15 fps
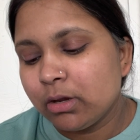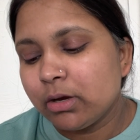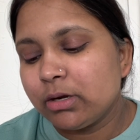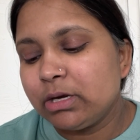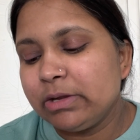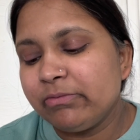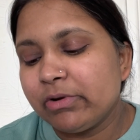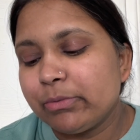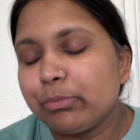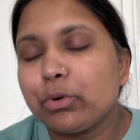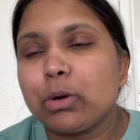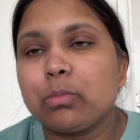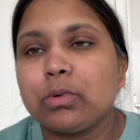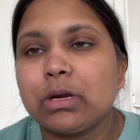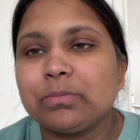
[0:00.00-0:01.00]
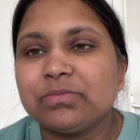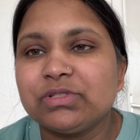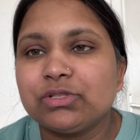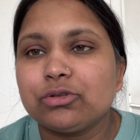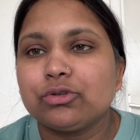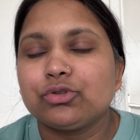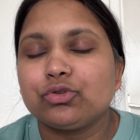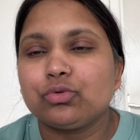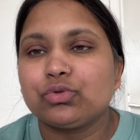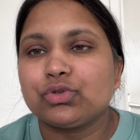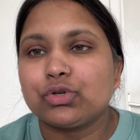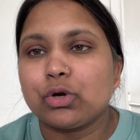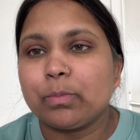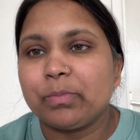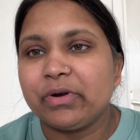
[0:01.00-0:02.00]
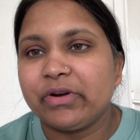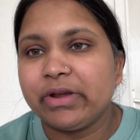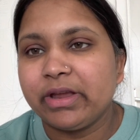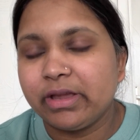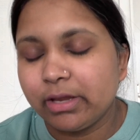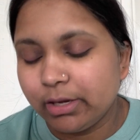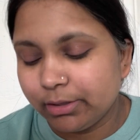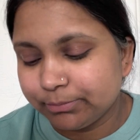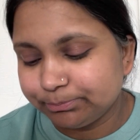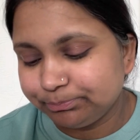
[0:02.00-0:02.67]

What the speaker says: liver problems to stop drinking.